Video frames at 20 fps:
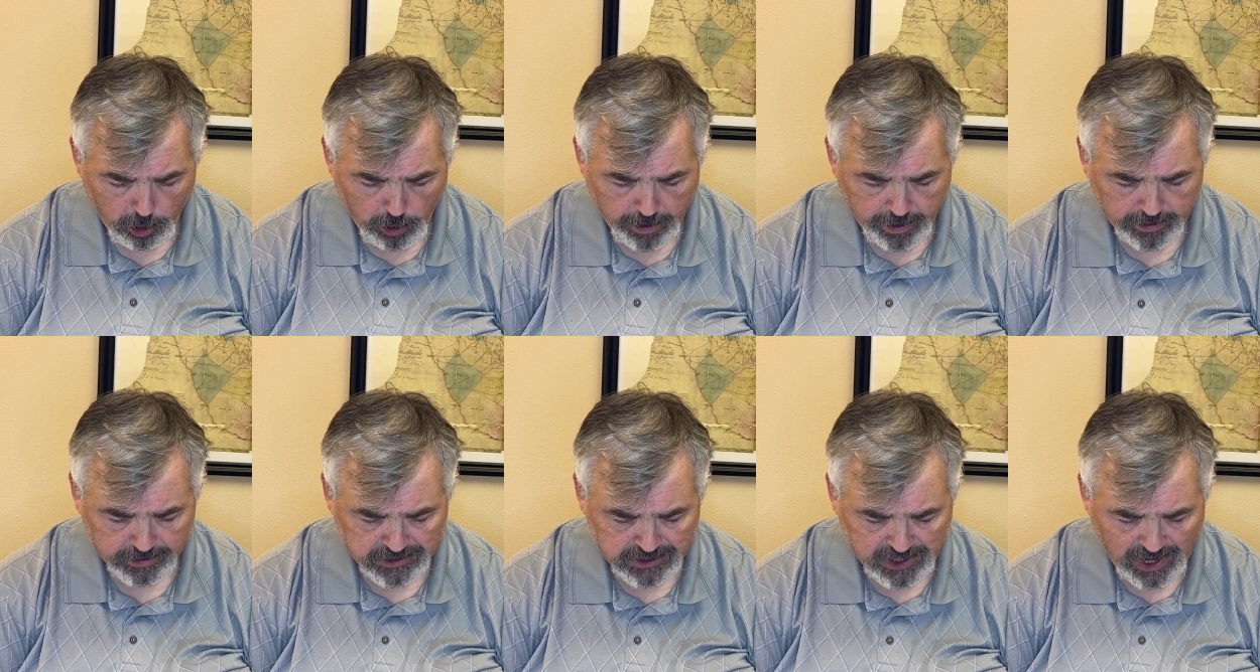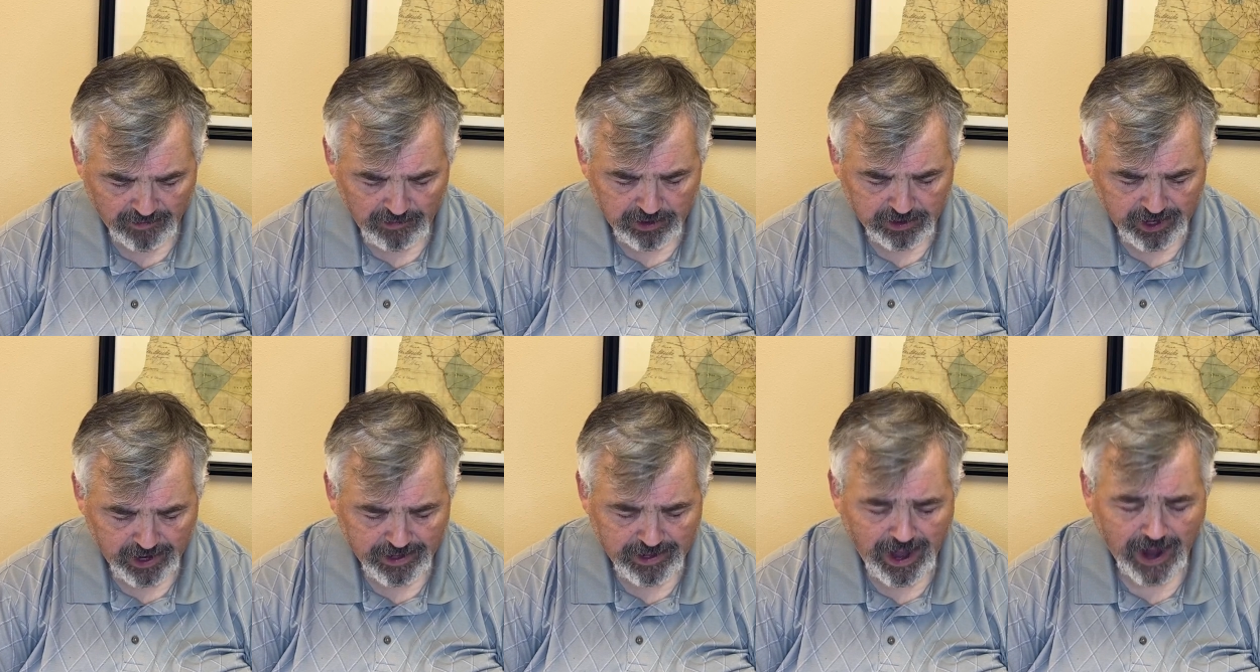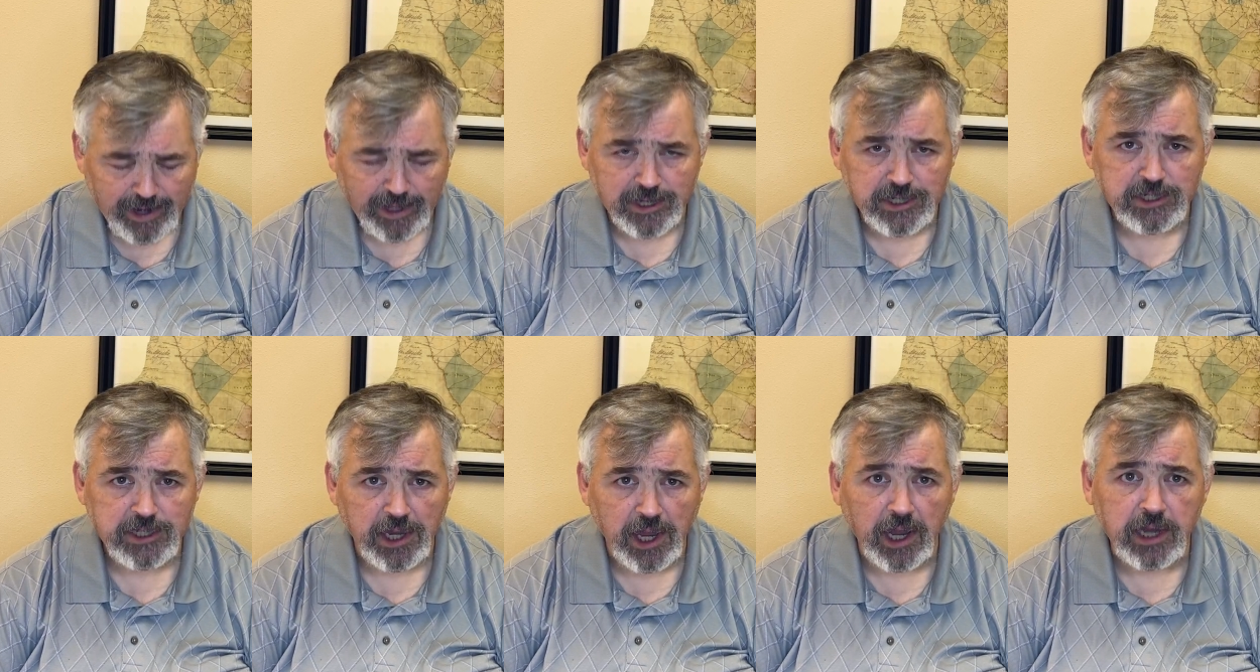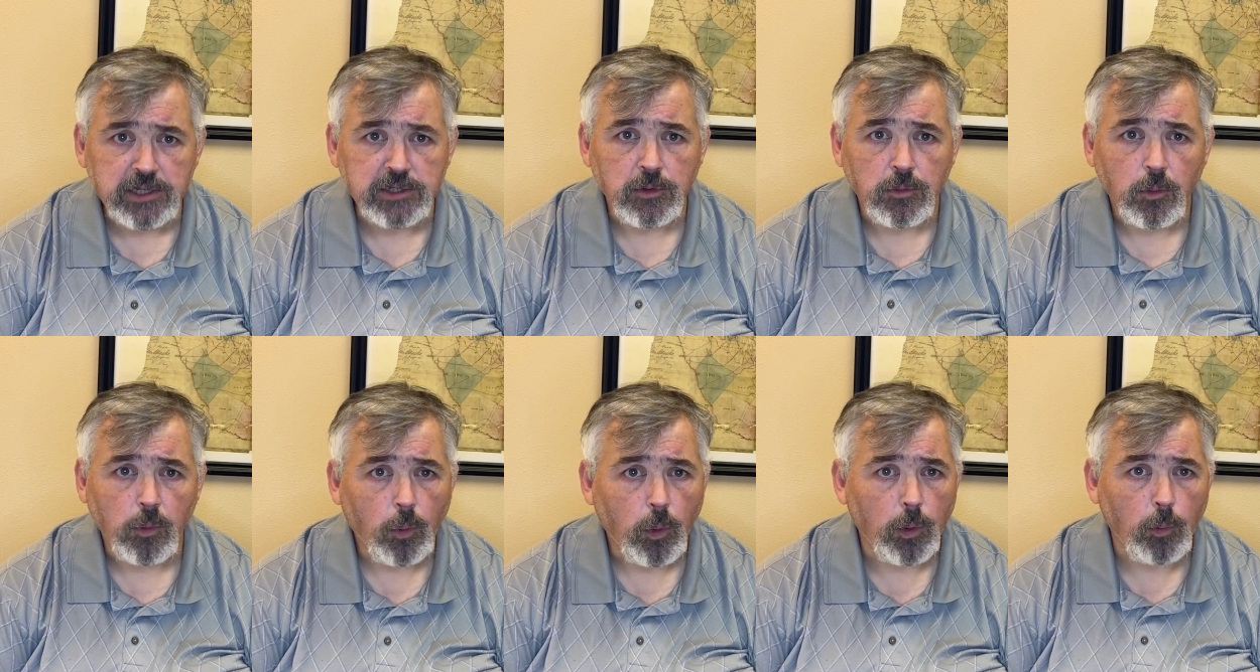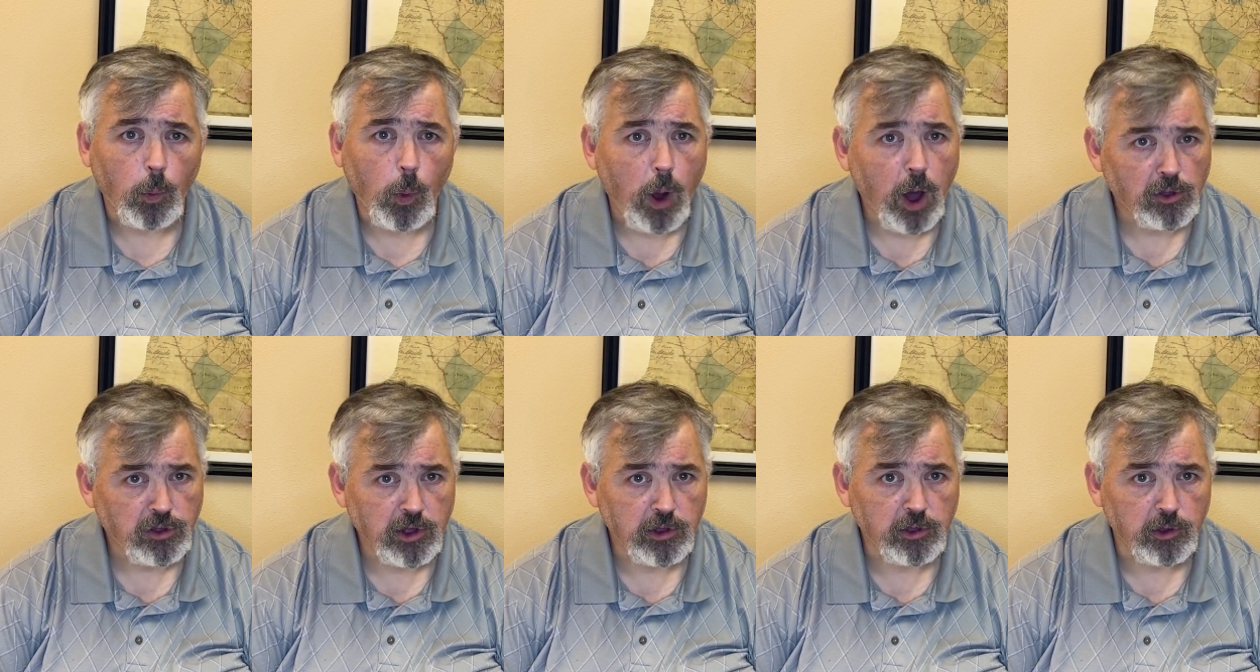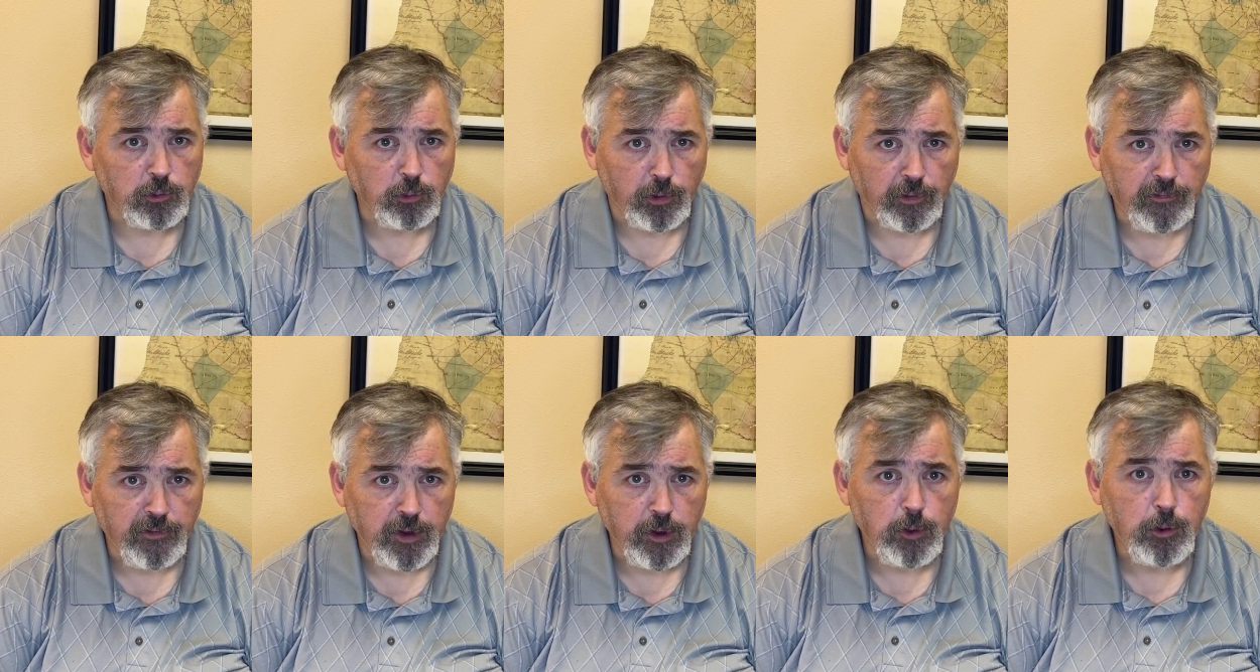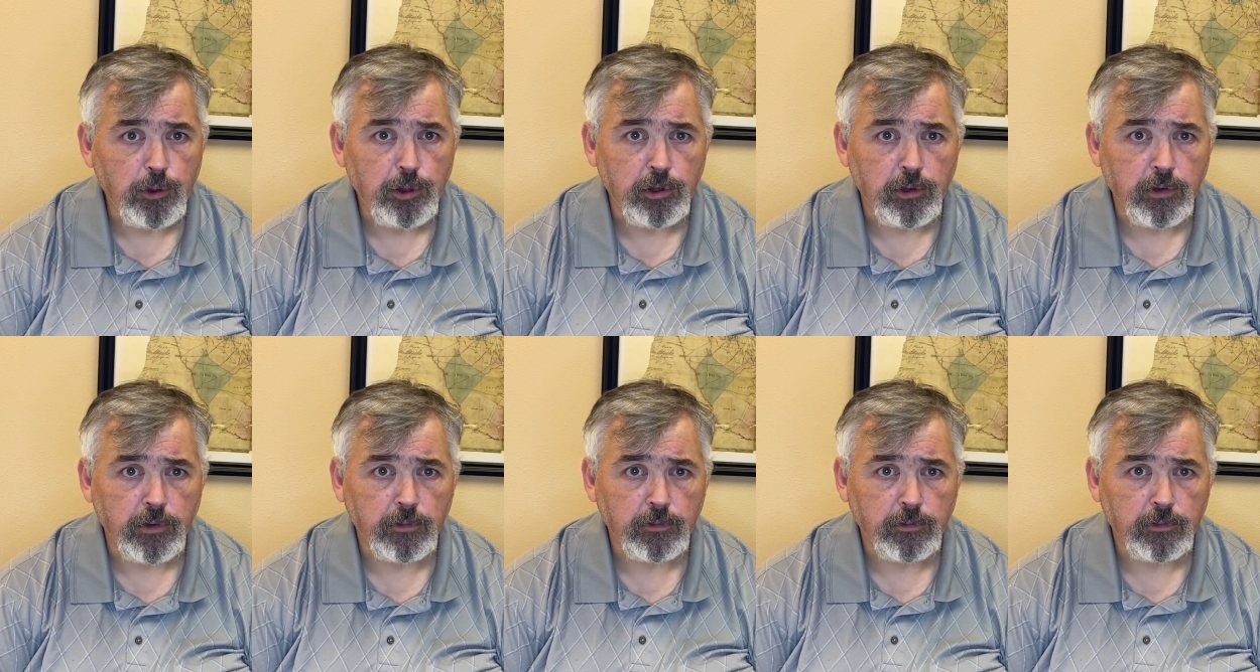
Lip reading: In 1796, when Washington refused